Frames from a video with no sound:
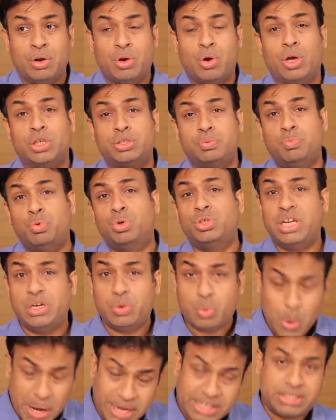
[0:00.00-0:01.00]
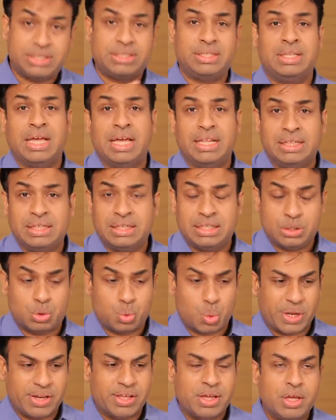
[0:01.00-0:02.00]
cost more than twice than
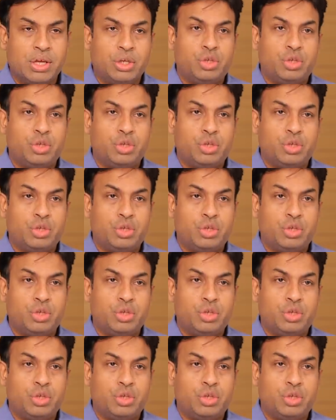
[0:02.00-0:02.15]
this one.